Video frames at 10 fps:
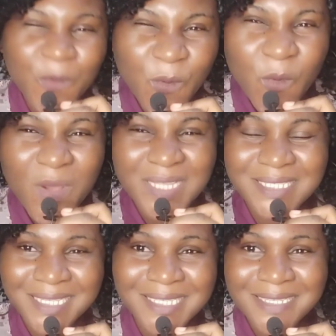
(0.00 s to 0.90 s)
Go
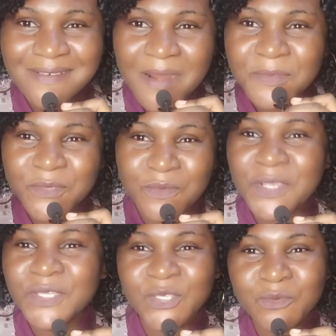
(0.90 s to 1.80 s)
and subscribe to
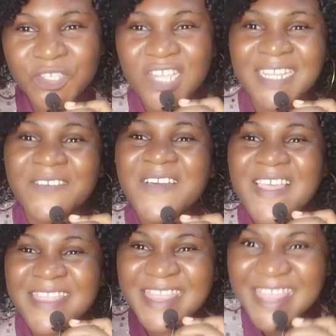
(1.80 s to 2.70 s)
my YouTube channel
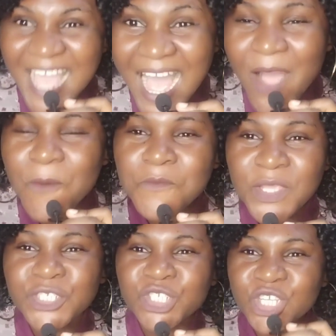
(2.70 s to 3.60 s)
now.
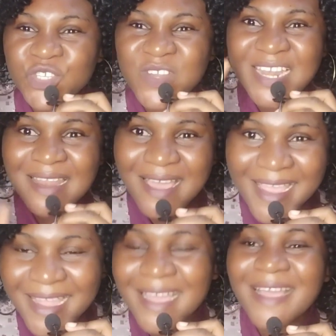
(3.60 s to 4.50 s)
Make sure you
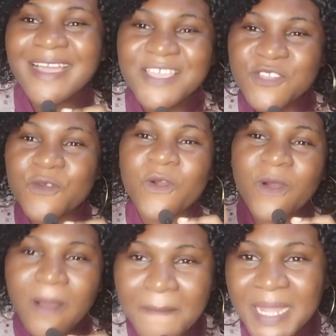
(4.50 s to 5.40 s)
like, you
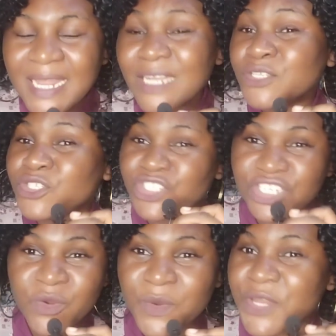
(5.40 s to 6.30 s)
comment and you
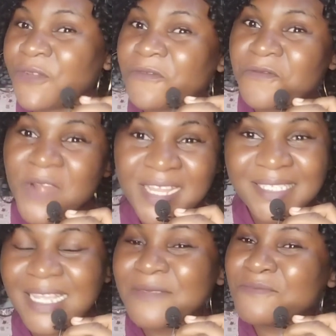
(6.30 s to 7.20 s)
share with your
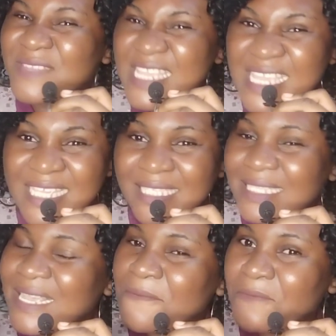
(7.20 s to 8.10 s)
friends, and
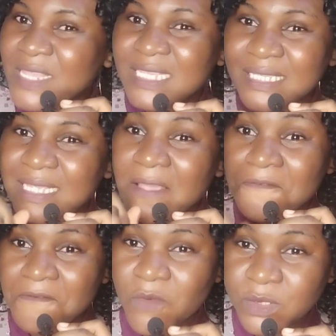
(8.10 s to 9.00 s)
please
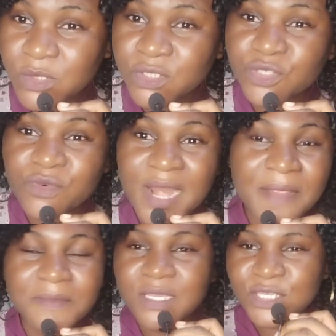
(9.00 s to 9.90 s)

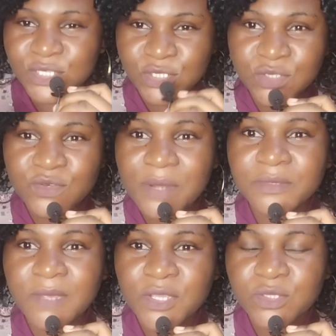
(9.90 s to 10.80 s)
subscribe
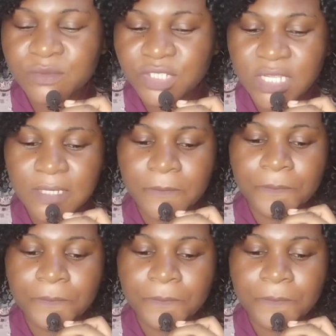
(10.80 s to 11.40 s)
to my YouTube channel.